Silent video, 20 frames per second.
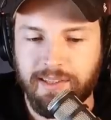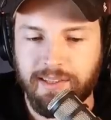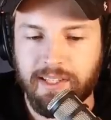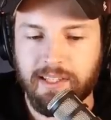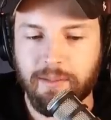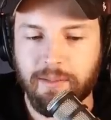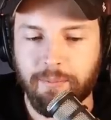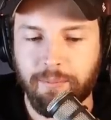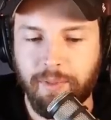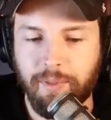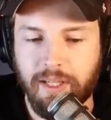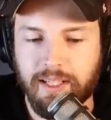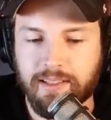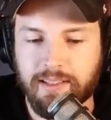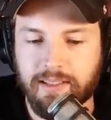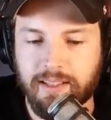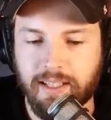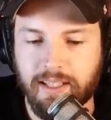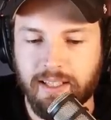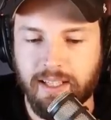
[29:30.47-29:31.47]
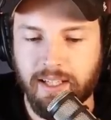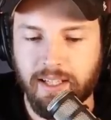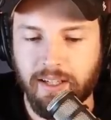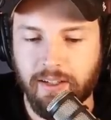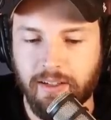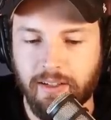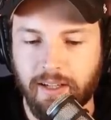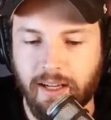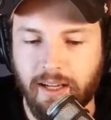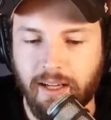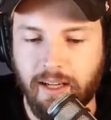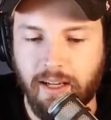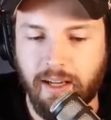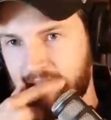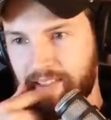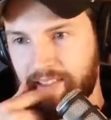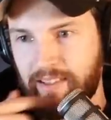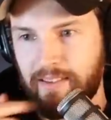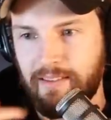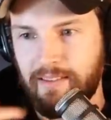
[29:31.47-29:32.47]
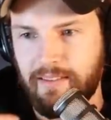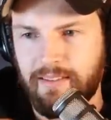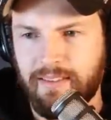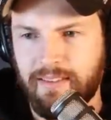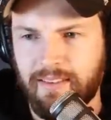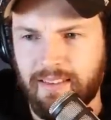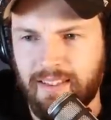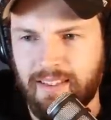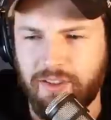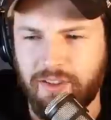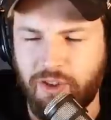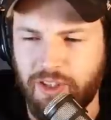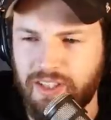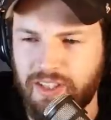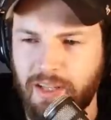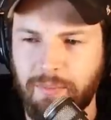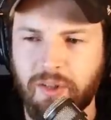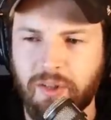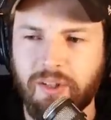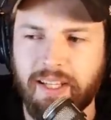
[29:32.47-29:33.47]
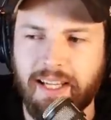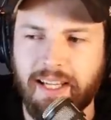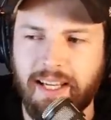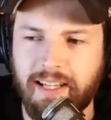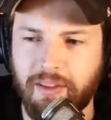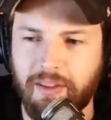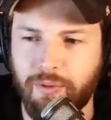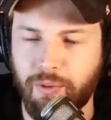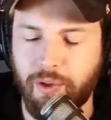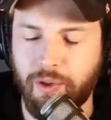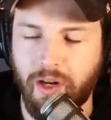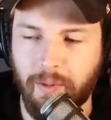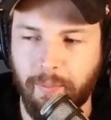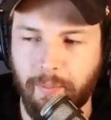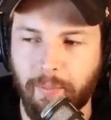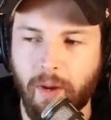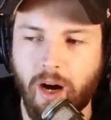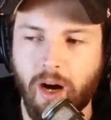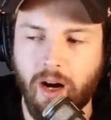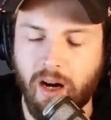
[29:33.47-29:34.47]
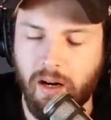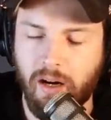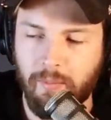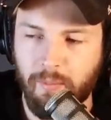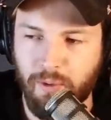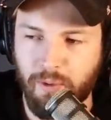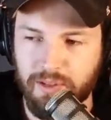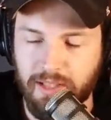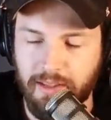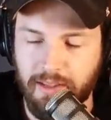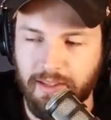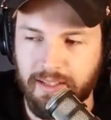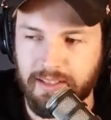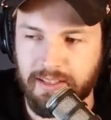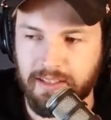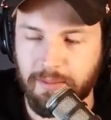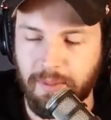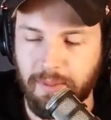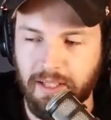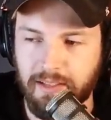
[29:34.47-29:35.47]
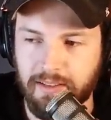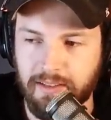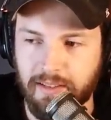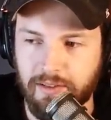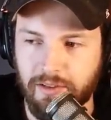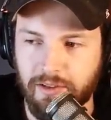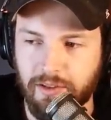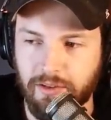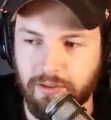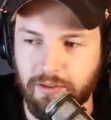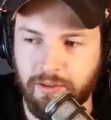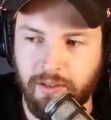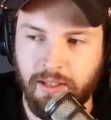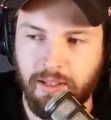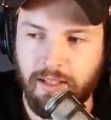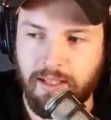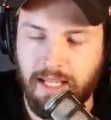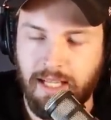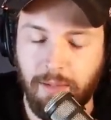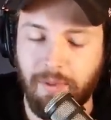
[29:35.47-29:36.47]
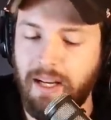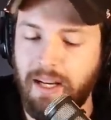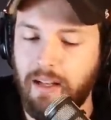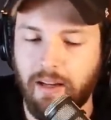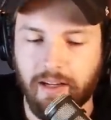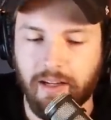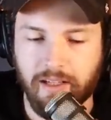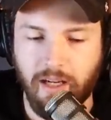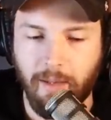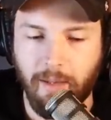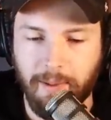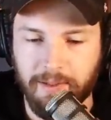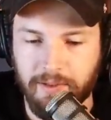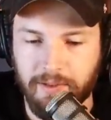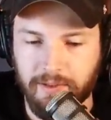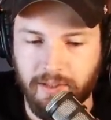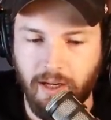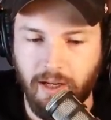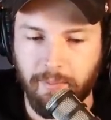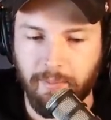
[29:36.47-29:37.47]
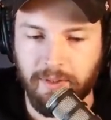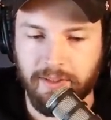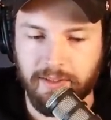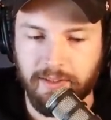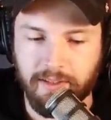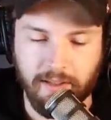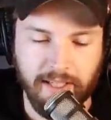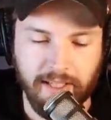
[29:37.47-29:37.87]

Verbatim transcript: I think the biggest thing here is she's communicating through her mom, which I think is the biggest issue. And we had a lot of commenters comment this.